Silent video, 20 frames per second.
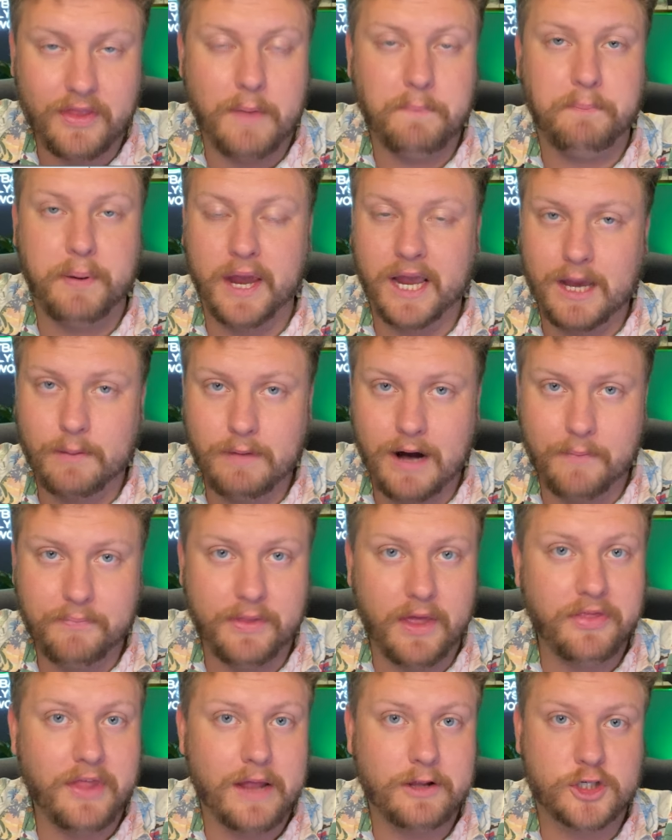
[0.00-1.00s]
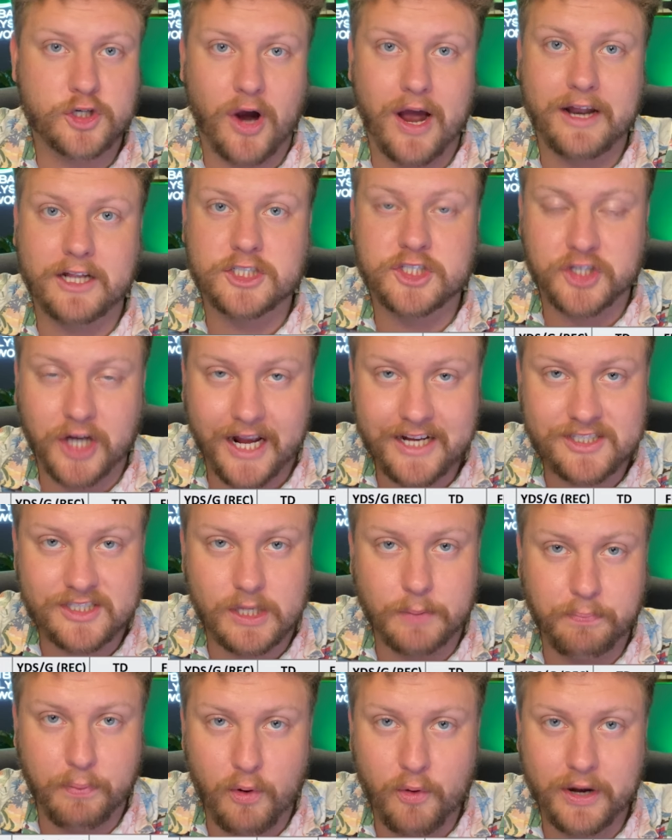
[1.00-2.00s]
They pick him up, then they try to chase
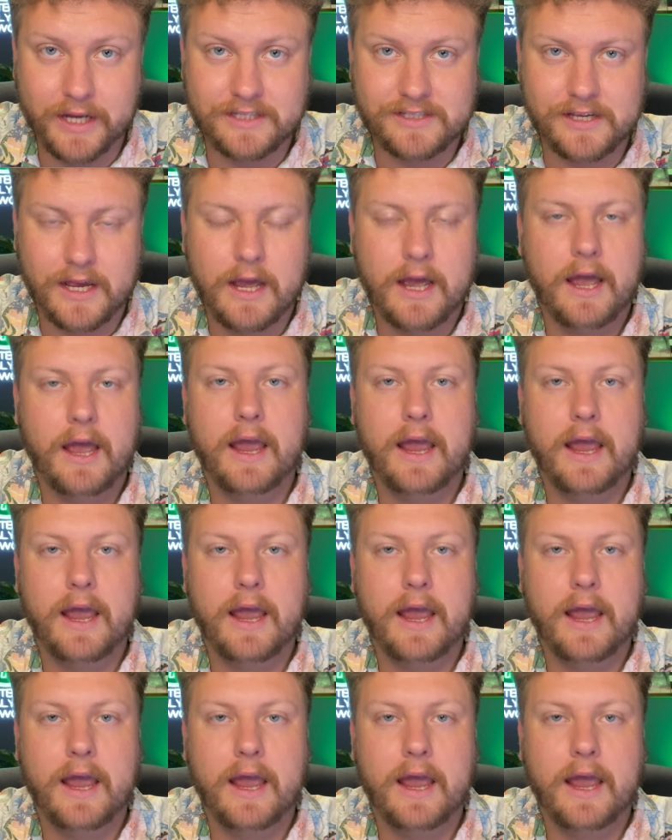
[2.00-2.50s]
the points.